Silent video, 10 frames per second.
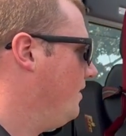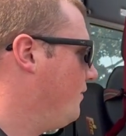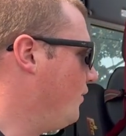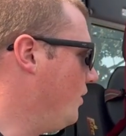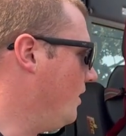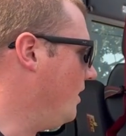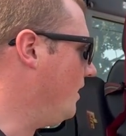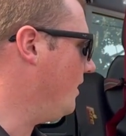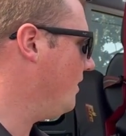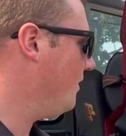for
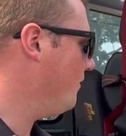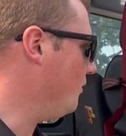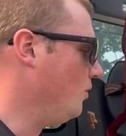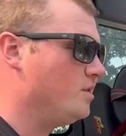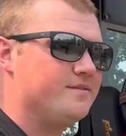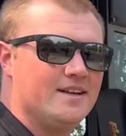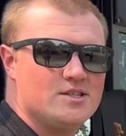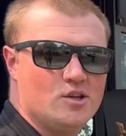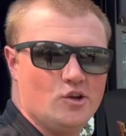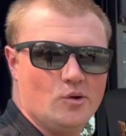those of
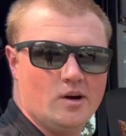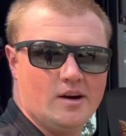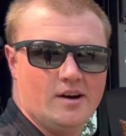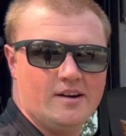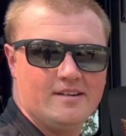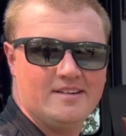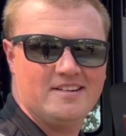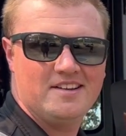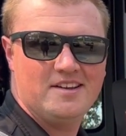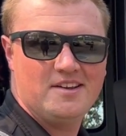us who are
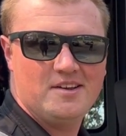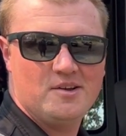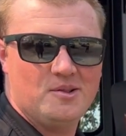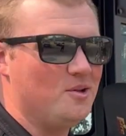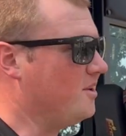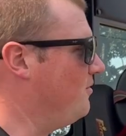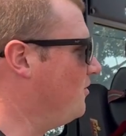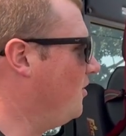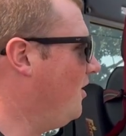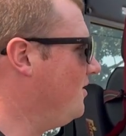looking
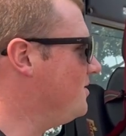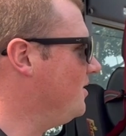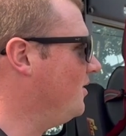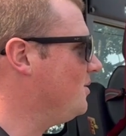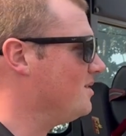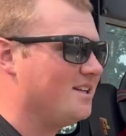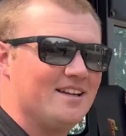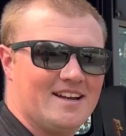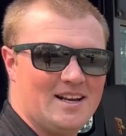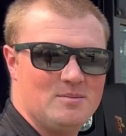for all the zeros, it
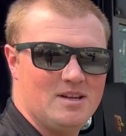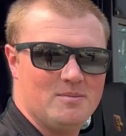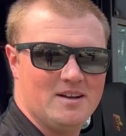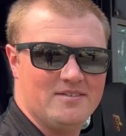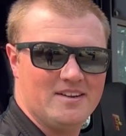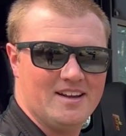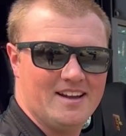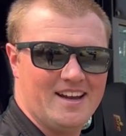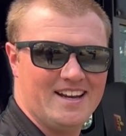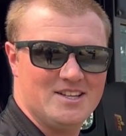can kind of be a bit of
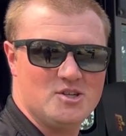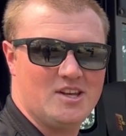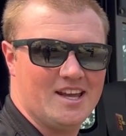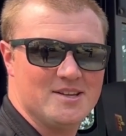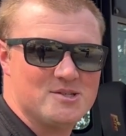an itch you can't